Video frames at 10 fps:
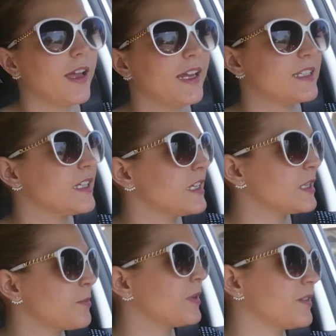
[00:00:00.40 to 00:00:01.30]
Hey
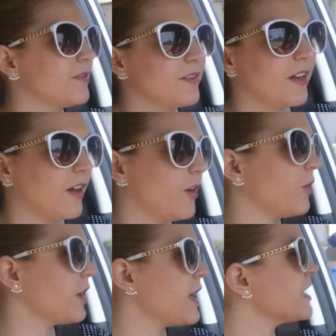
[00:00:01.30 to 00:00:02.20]
team!
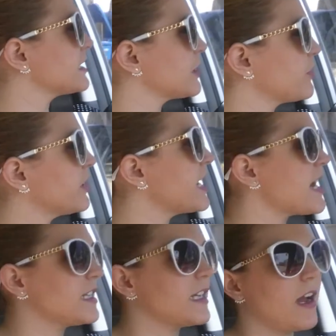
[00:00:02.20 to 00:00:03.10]
Okay, tip of the
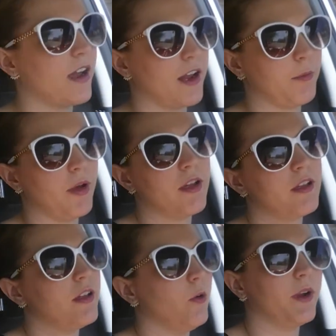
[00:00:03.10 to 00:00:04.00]
day time.
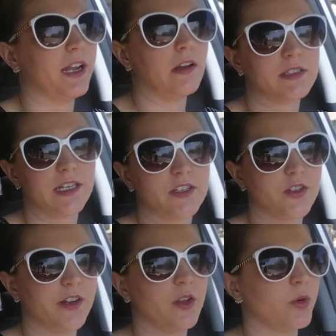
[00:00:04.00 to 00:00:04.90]
We announced
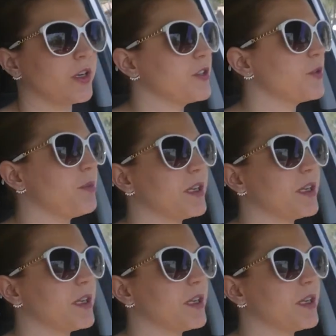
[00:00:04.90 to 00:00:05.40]
yesterday that we're going to do